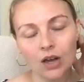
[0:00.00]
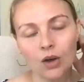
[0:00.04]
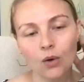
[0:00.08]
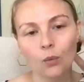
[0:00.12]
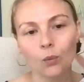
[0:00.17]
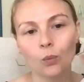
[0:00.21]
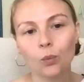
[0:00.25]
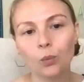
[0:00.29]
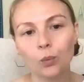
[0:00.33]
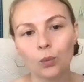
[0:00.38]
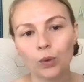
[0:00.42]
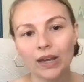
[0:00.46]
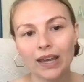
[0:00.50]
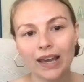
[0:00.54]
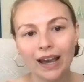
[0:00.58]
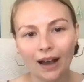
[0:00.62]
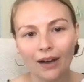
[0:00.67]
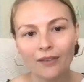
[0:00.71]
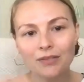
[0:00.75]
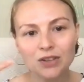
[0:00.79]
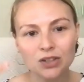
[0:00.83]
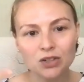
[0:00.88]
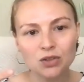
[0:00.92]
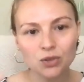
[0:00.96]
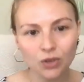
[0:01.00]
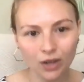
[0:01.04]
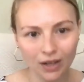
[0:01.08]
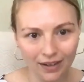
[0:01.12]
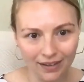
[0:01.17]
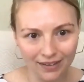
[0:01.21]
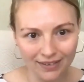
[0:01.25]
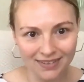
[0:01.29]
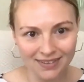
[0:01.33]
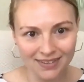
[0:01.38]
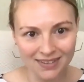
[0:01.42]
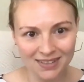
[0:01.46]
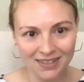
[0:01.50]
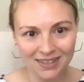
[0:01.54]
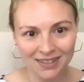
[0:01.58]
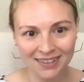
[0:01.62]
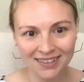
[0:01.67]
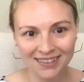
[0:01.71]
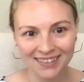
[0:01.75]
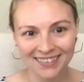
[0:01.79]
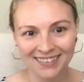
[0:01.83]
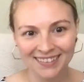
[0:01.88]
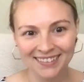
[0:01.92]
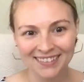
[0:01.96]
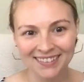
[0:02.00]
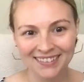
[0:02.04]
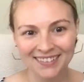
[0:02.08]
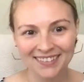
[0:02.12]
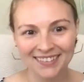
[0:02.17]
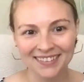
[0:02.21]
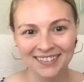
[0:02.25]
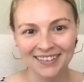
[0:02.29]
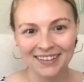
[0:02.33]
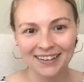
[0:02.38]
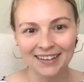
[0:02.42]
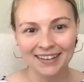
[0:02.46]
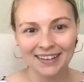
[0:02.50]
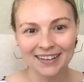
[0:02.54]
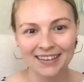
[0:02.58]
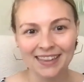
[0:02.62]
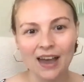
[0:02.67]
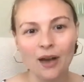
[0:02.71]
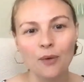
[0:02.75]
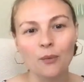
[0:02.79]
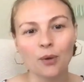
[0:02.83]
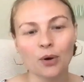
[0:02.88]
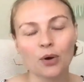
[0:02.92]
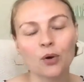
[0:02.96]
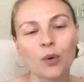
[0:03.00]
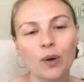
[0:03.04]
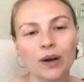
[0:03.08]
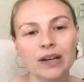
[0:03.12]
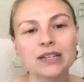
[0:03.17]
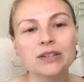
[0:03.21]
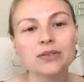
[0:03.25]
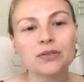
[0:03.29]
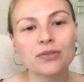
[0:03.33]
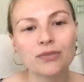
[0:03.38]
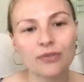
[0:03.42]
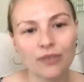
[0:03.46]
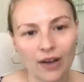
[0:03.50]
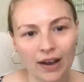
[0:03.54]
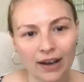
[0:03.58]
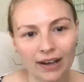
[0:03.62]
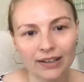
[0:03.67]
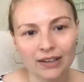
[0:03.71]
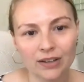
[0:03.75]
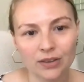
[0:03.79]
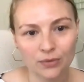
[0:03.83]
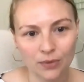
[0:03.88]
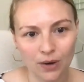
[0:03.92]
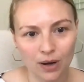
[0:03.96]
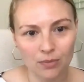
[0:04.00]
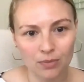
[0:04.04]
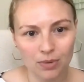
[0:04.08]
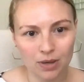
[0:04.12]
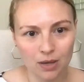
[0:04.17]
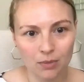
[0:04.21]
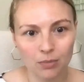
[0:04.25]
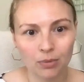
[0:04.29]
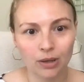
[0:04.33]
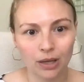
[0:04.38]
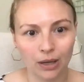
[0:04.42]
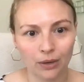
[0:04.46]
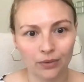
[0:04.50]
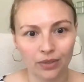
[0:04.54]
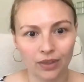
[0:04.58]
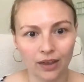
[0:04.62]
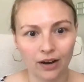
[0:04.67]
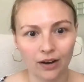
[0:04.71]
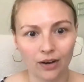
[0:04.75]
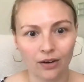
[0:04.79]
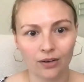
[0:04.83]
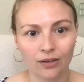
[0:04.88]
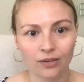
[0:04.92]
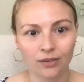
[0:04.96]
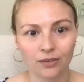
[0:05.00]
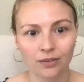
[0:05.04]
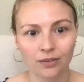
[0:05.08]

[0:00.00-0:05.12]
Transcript: We have to trust that we're going to find the right people out there.